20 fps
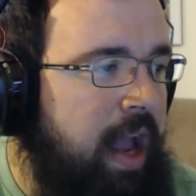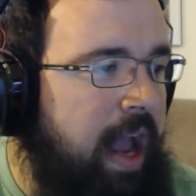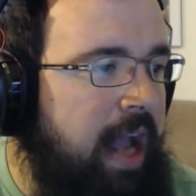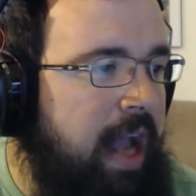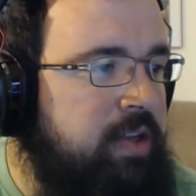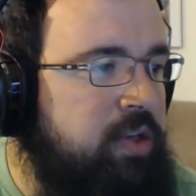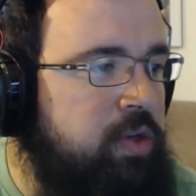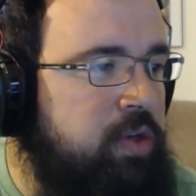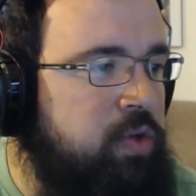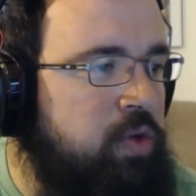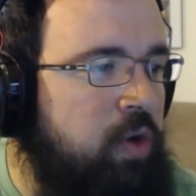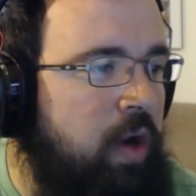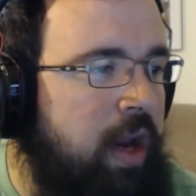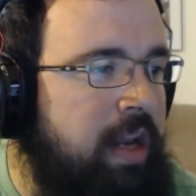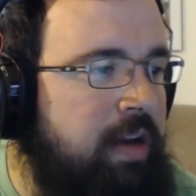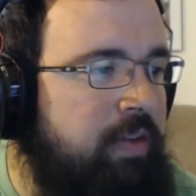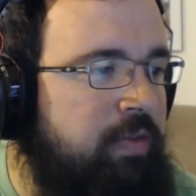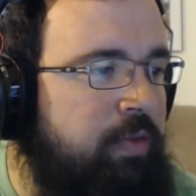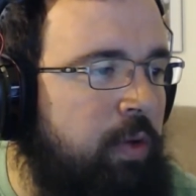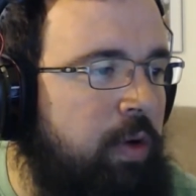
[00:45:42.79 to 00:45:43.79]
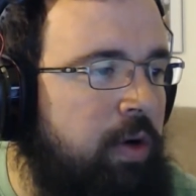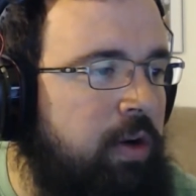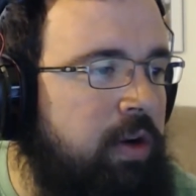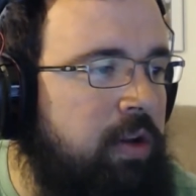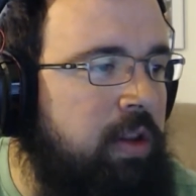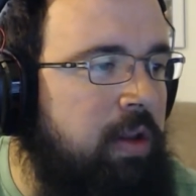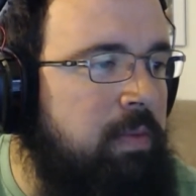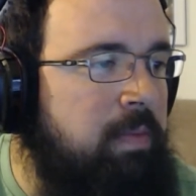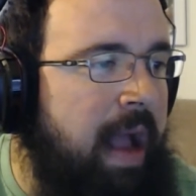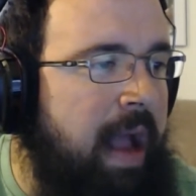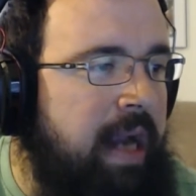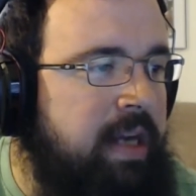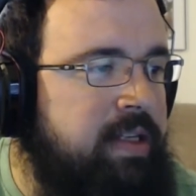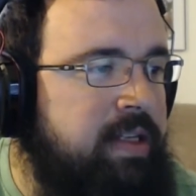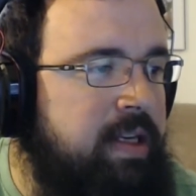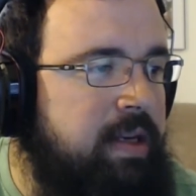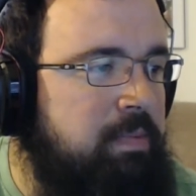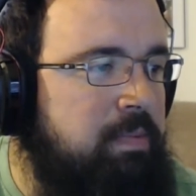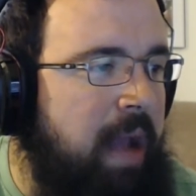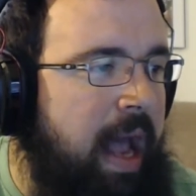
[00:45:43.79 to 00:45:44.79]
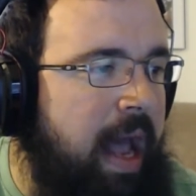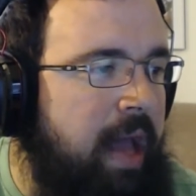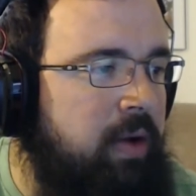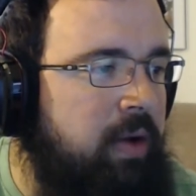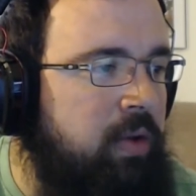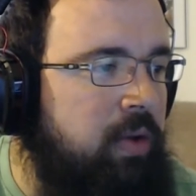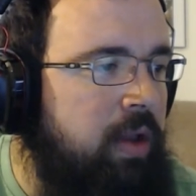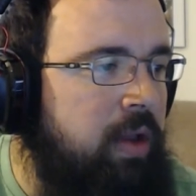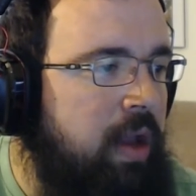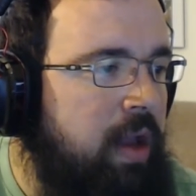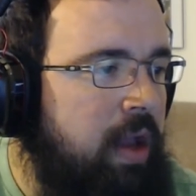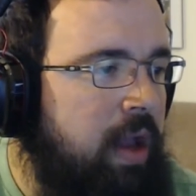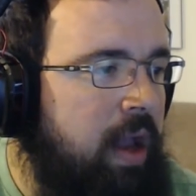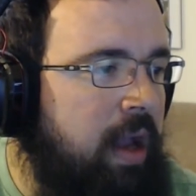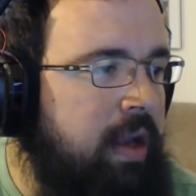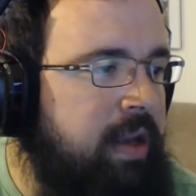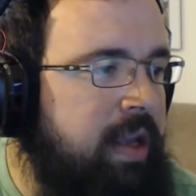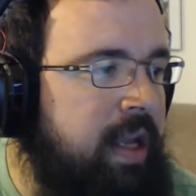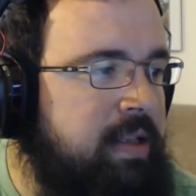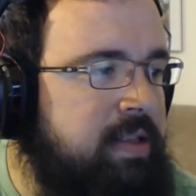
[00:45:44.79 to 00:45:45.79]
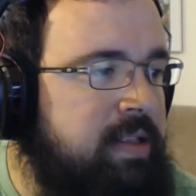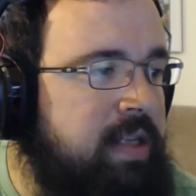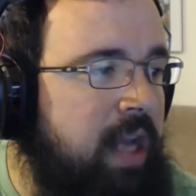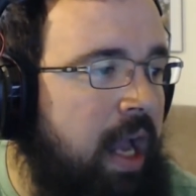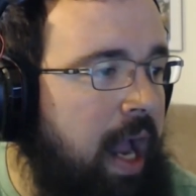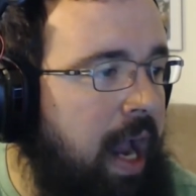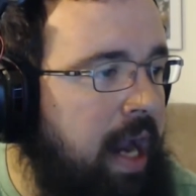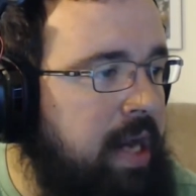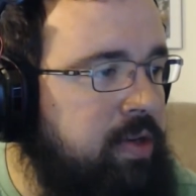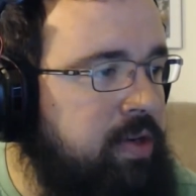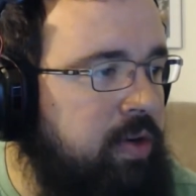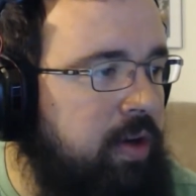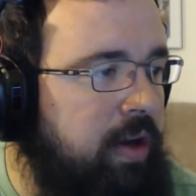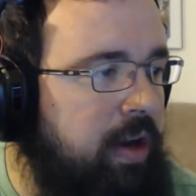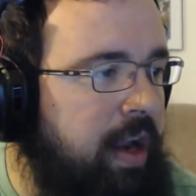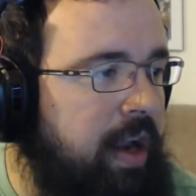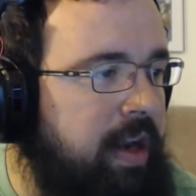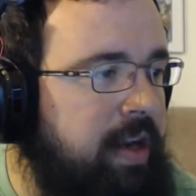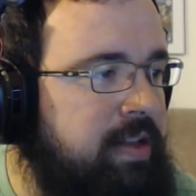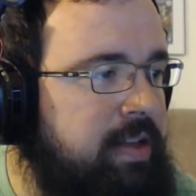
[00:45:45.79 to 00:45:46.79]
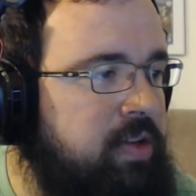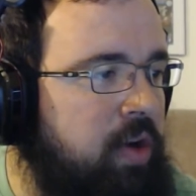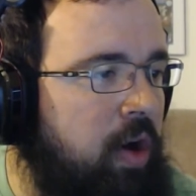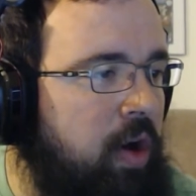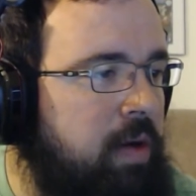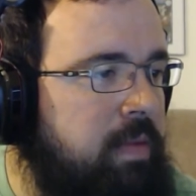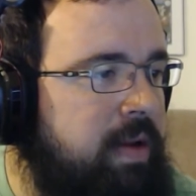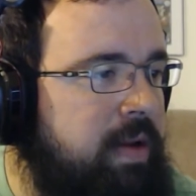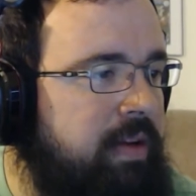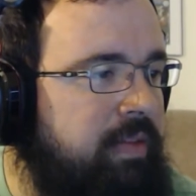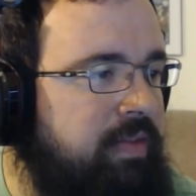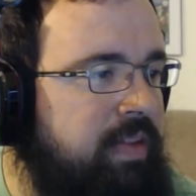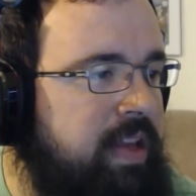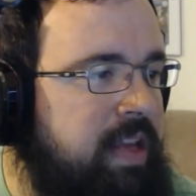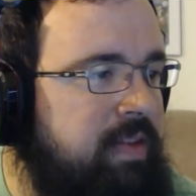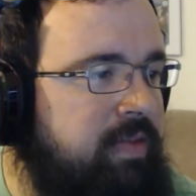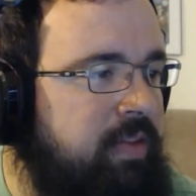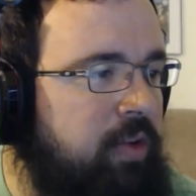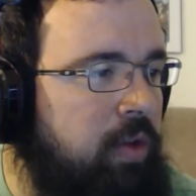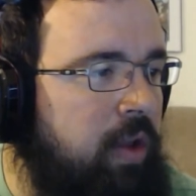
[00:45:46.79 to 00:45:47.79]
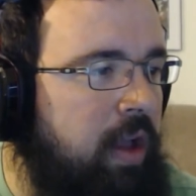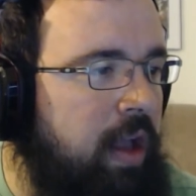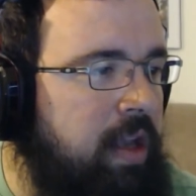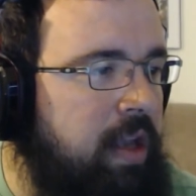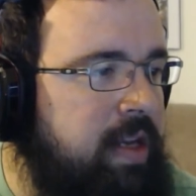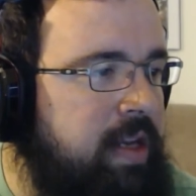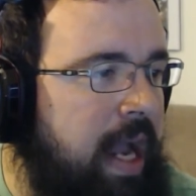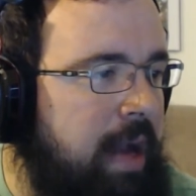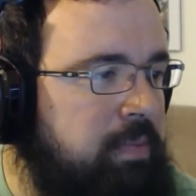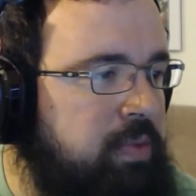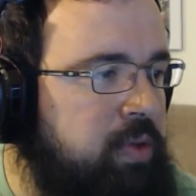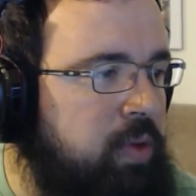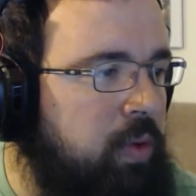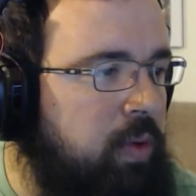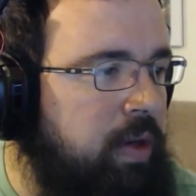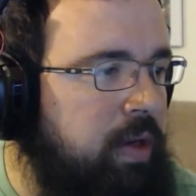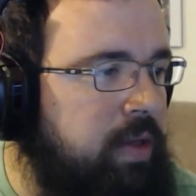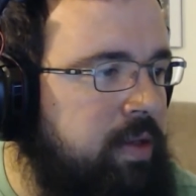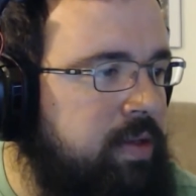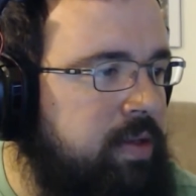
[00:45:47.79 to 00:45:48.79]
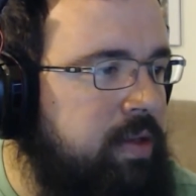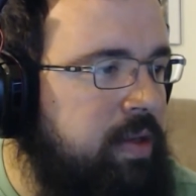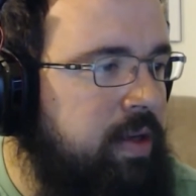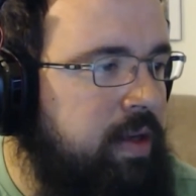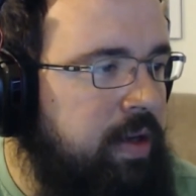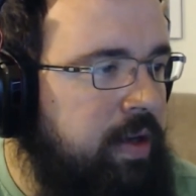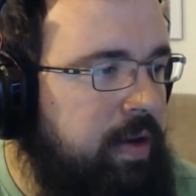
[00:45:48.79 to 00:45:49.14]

as you train for a climactic battle against Hydra and its army of evil adaptoids.